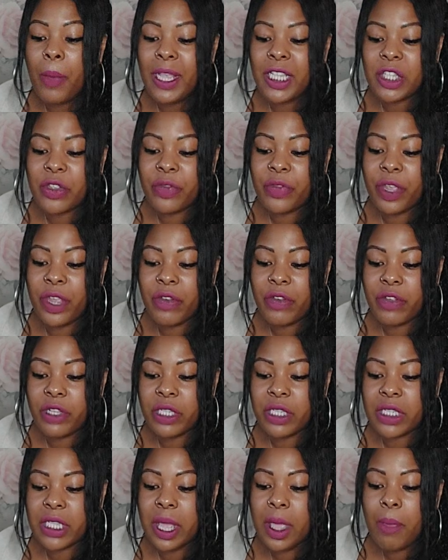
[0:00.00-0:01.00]

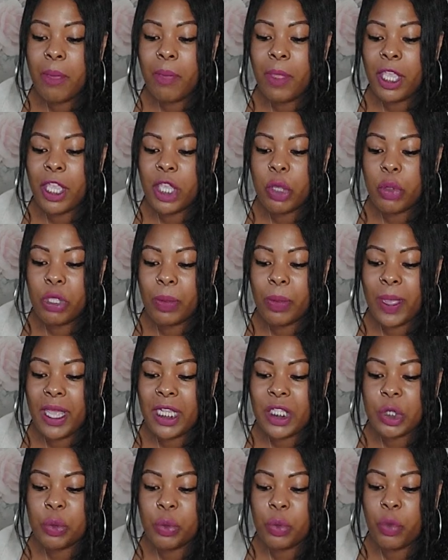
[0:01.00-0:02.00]
perseverance make you a
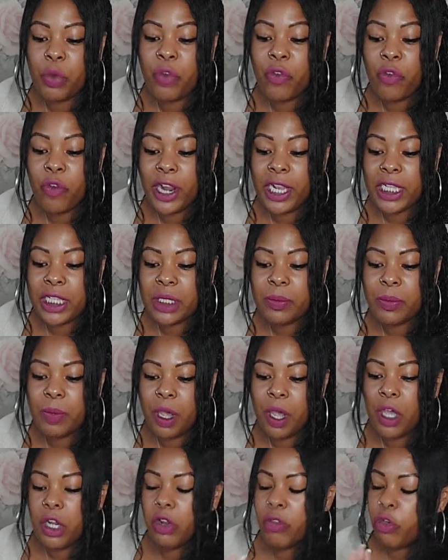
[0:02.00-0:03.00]
dependable friend,
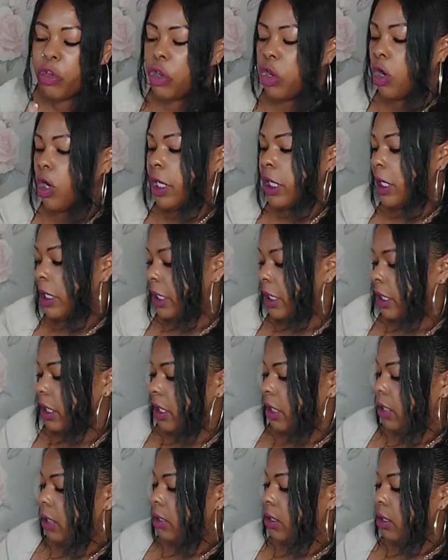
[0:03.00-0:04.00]
partner, and colleague.
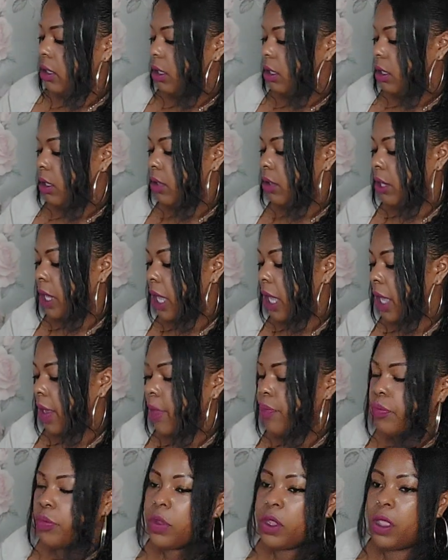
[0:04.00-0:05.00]

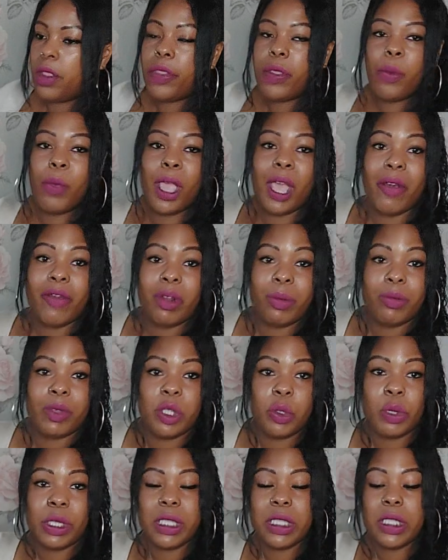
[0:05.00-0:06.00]
Okay. Then we have number
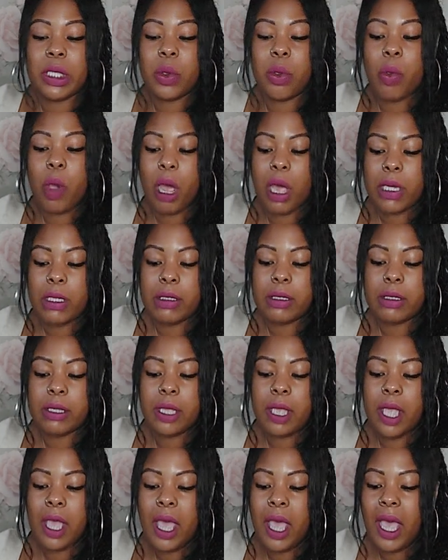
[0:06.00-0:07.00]
twenty one.
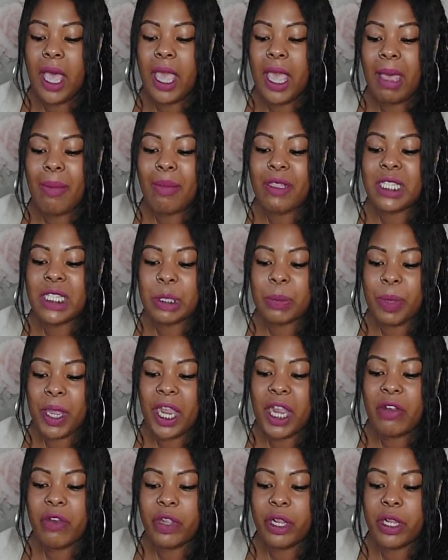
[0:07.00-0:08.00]
I am
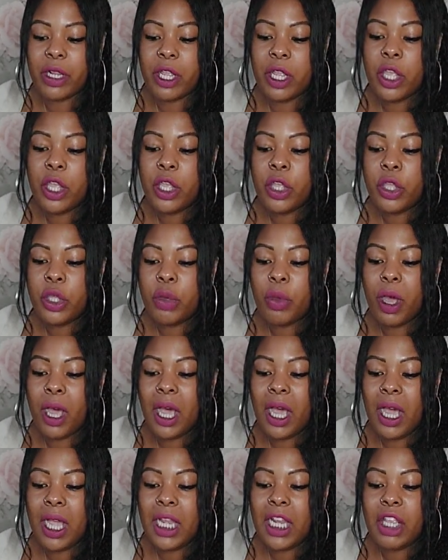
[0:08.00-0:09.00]
inspiring. You are
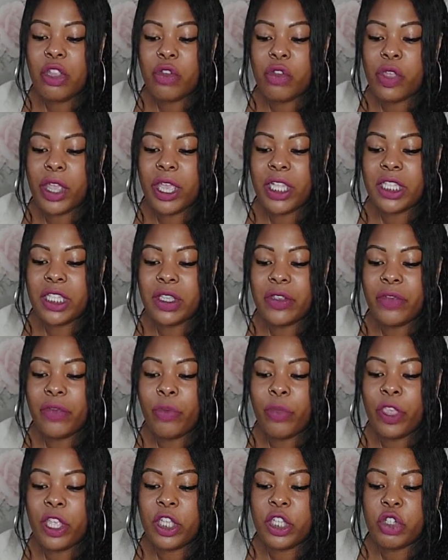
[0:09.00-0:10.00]
highly creative
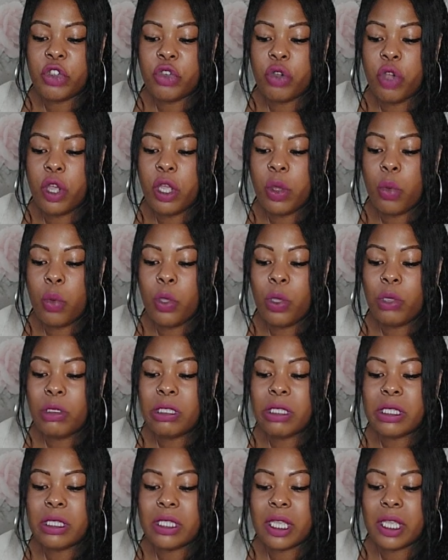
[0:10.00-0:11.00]
with a strong will
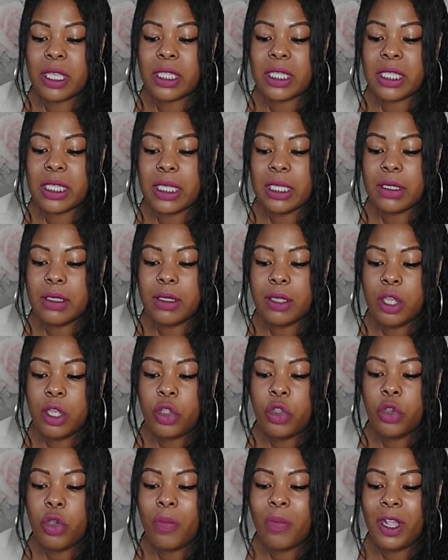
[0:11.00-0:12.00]
to succeed.
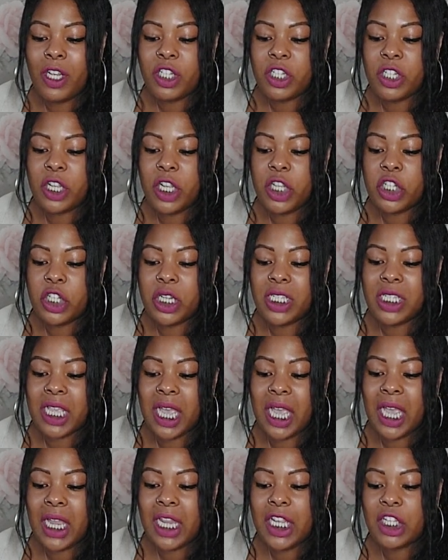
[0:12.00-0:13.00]
Your imagination is
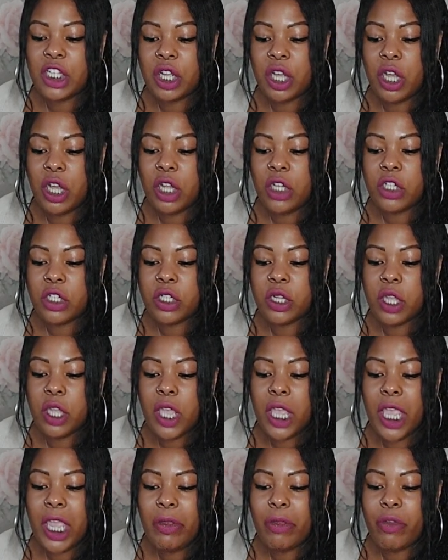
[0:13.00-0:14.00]
highly charged.
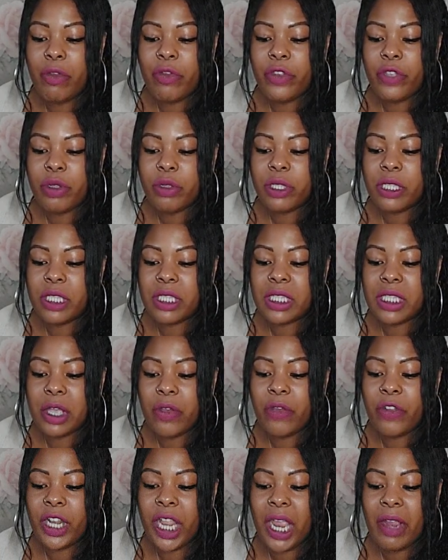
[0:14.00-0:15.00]
It reveals
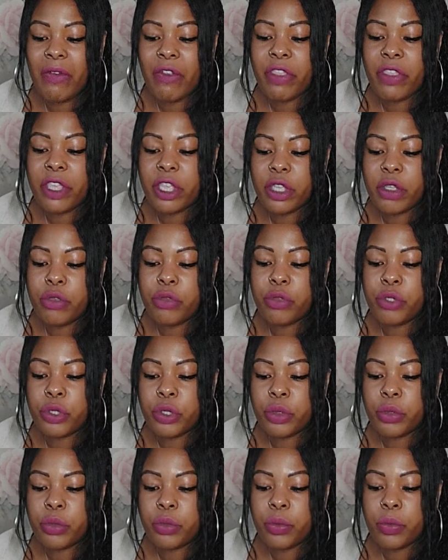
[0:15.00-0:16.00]
itself in everything you
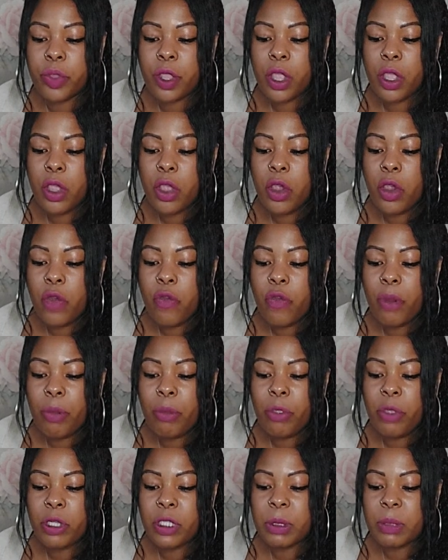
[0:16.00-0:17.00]
do, from
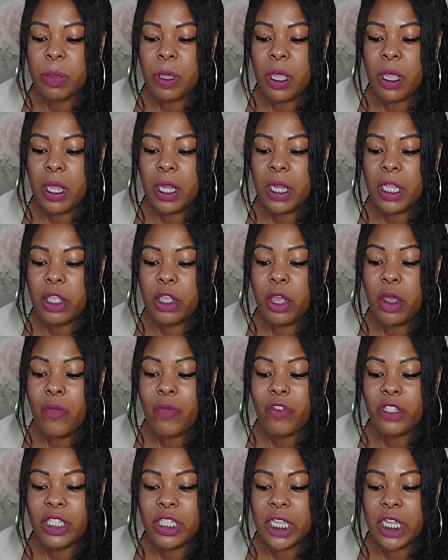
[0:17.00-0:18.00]
your sparkling
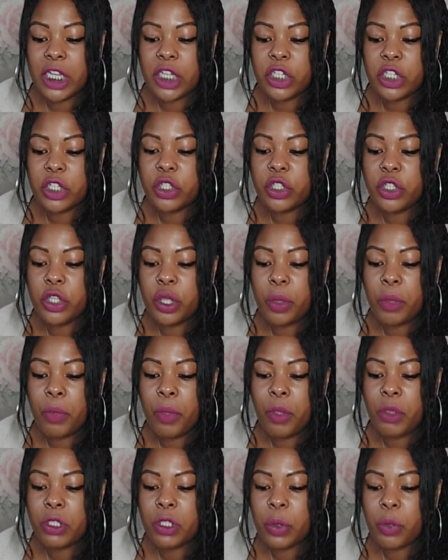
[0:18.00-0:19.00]
conversation to your
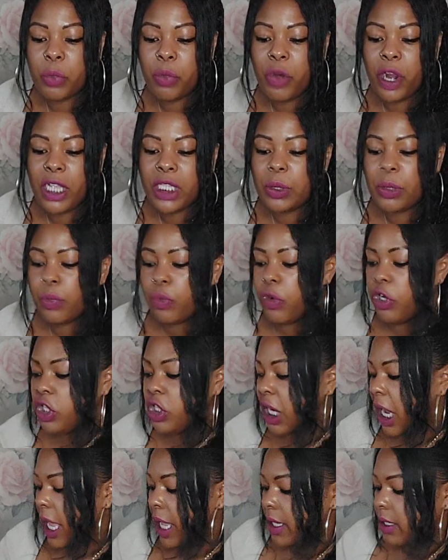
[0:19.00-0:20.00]
most prized
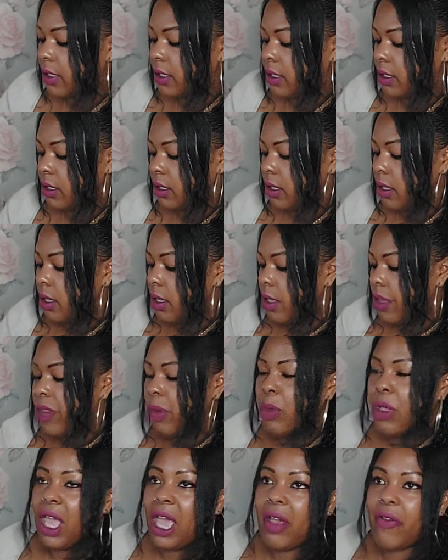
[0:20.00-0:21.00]
projects.
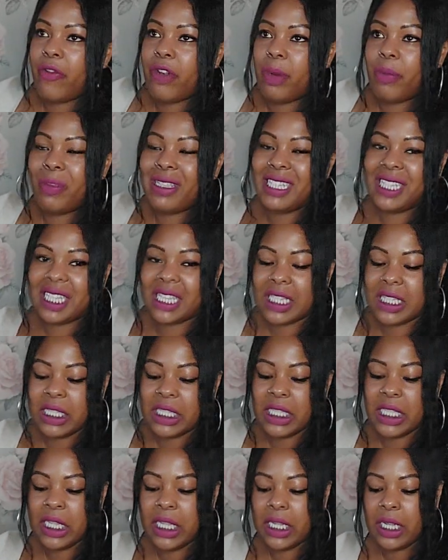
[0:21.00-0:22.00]
Then we have number
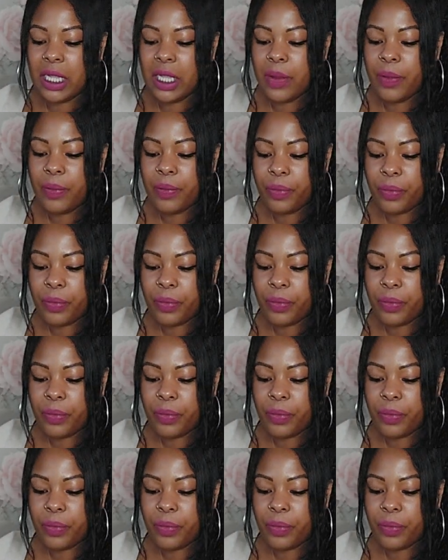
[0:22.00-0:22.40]
16.